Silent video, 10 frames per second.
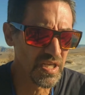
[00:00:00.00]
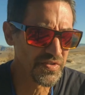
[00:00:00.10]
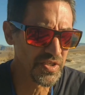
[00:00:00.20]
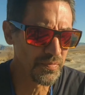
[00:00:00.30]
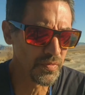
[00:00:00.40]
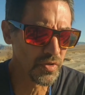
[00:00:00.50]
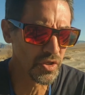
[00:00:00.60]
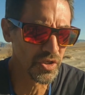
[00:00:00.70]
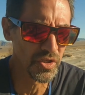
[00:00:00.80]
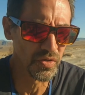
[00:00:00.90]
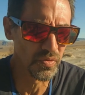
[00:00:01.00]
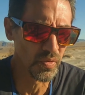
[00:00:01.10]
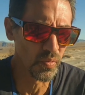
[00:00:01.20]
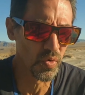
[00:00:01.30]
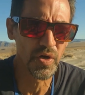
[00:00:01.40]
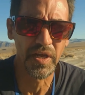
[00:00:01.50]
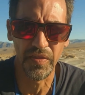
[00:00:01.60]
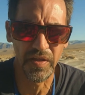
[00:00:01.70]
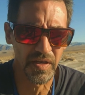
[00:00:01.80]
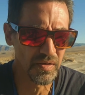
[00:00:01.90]
have similar work
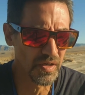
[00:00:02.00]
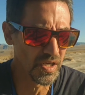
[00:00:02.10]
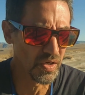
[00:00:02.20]
ethic.